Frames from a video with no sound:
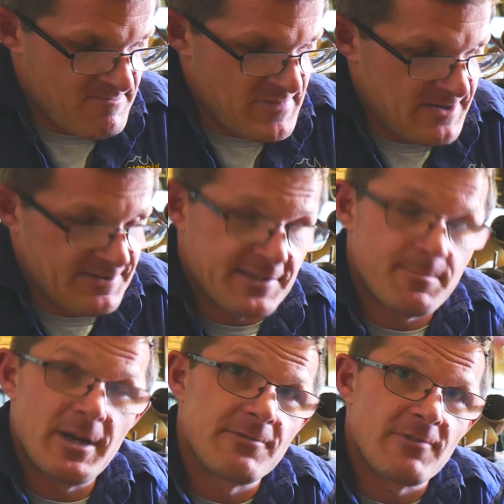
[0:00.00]
because it's
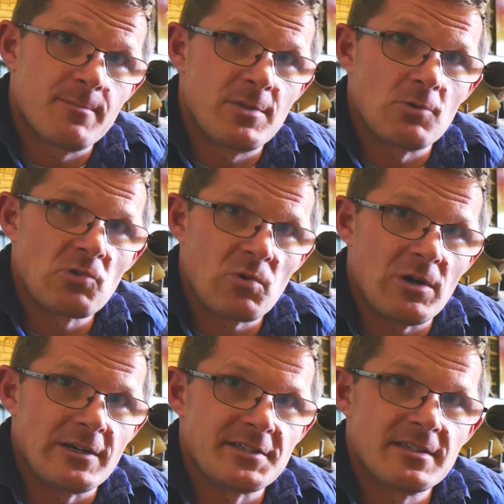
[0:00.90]
been rebuilt
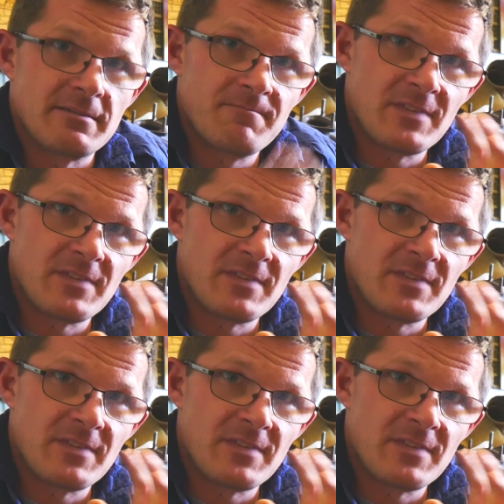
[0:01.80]
twice,